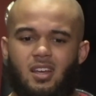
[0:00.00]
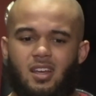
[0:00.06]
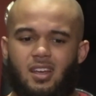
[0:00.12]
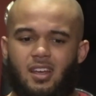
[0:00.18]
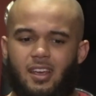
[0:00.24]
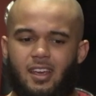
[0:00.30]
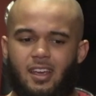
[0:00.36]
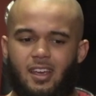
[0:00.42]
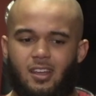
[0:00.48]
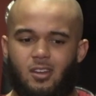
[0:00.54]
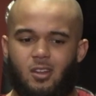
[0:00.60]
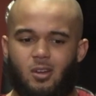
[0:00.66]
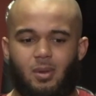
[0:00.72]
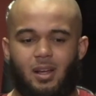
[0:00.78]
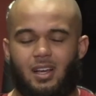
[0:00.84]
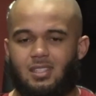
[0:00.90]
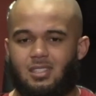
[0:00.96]
and um,
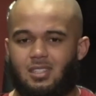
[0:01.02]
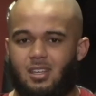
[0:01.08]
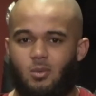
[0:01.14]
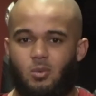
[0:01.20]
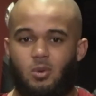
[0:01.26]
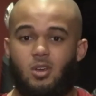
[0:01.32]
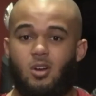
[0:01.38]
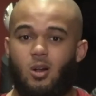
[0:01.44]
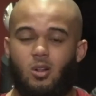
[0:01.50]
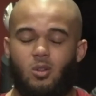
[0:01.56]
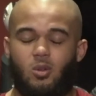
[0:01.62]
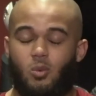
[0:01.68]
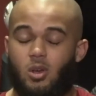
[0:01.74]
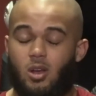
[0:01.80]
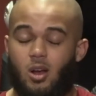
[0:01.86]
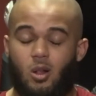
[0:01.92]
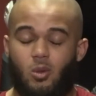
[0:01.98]
like I said, we all
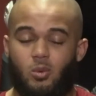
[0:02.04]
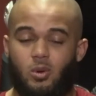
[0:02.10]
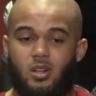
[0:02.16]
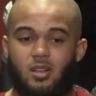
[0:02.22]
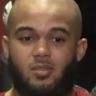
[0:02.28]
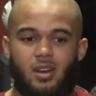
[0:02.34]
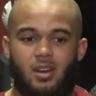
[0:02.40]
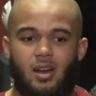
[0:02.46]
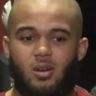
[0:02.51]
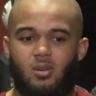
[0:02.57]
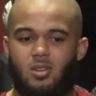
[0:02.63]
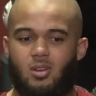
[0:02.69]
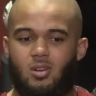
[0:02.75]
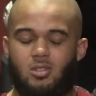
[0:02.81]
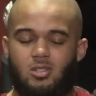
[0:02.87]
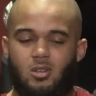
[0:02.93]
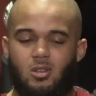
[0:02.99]
we all weren't even out
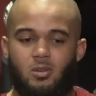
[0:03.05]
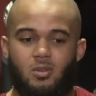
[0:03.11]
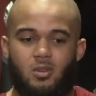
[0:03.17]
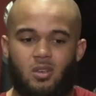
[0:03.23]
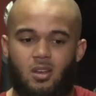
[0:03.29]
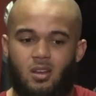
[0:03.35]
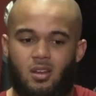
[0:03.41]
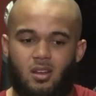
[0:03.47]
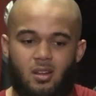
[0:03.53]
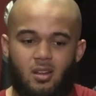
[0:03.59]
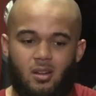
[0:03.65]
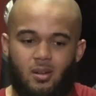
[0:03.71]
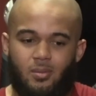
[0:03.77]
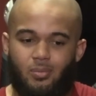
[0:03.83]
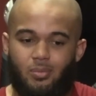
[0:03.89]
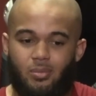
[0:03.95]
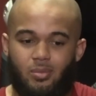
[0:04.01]
there. So
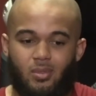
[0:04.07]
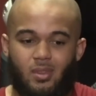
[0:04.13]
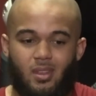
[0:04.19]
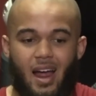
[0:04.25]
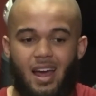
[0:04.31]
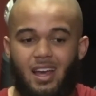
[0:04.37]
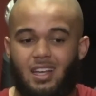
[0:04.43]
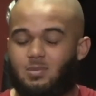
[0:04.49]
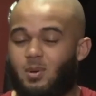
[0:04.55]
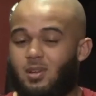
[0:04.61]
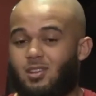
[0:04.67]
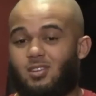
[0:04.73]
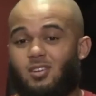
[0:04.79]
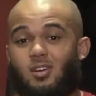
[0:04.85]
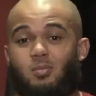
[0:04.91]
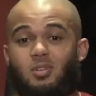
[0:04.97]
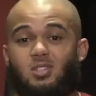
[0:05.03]
I expect the
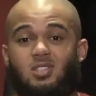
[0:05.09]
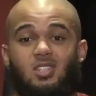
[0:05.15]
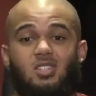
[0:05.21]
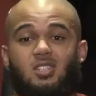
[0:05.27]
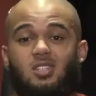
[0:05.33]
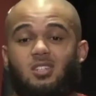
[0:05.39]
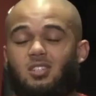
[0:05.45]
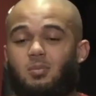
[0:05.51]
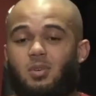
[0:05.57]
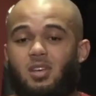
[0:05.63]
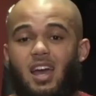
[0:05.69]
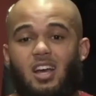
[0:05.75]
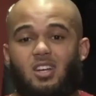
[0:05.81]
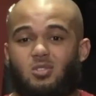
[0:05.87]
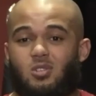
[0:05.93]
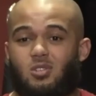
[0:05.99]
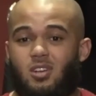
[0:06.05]
numbers this year to be
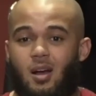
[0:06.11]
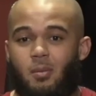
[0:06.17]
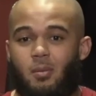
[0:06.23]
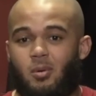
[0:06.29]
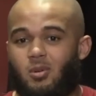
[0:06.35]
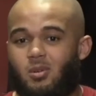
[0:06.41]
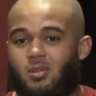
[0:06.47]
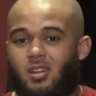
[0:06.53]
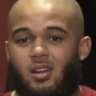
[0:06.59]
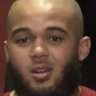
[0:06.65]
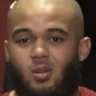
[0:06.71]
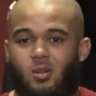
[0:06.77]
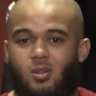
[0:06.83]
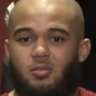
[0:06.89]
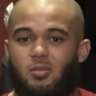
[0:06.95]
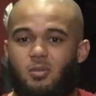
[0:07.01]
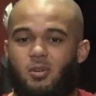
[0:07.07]
astronomical, not
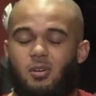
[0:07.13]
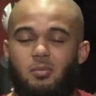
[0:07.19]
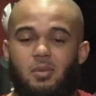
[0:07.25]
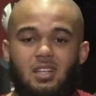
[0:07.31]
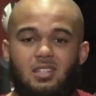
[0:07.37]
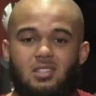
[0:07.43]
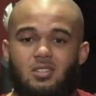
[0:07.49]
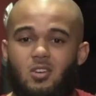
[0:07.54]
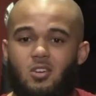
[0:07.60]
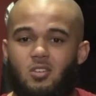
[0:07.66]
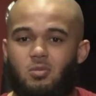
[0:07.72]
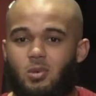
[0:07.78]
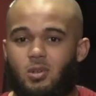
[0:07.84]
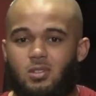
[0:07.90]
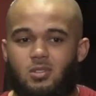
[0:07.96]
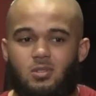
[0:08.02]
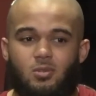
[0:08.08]
only for myself
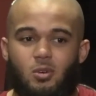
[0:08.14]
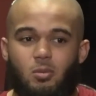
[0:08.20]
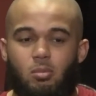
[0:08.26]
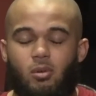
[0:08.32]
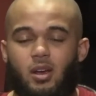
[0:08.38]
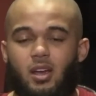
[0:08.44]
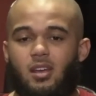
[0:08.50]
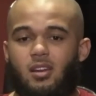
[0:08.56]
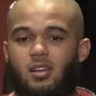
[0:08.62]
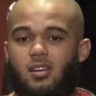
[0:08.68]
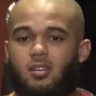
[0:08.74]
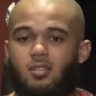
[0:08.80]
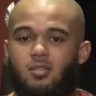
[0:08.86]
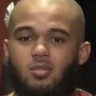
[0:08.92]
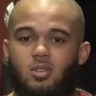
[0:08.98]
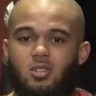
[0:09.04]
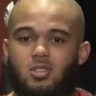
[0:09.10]
but for
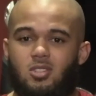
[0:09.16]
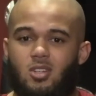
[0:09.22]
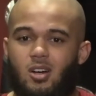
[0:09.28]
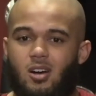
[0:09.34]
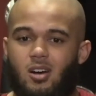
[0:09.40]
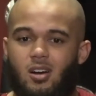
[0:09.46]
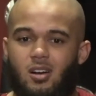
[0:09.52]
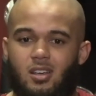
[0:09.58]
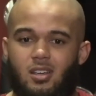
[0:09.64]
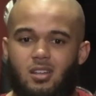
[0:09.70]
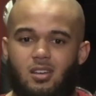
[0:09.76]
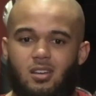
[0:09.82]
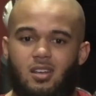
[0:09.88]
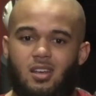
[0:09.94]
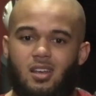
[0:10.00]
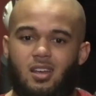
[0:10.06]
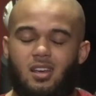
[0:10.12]
Braden, for Stog, and
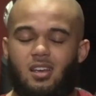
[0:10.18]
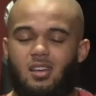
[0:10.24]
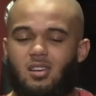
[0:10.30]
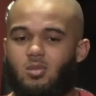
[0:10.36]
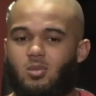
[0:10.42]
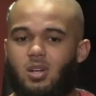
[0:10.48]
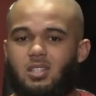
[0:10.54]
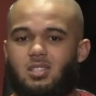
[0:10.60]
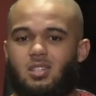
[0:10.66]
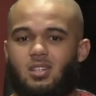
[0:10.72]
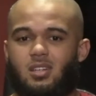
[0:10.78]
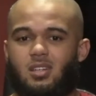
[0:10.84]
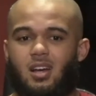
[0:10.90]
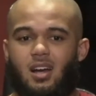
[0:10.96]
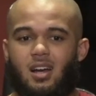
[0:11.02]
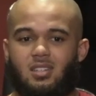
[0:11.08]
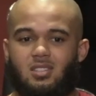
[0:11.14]
and the rest of the
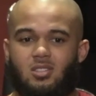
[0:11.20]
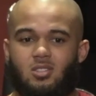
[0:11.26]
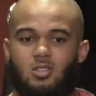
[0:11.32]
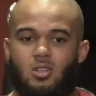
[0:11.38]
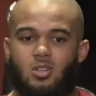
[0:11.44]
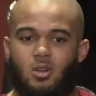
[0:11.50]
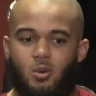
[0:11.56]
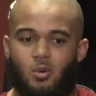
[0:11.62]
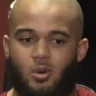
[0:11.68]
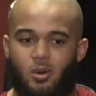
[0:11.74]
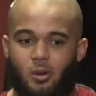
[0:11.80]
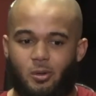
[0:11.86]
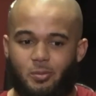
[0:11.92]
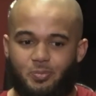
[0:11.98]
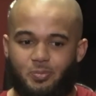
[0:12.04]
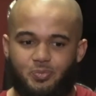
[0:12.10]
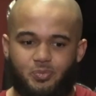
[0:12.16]
guys. And so um,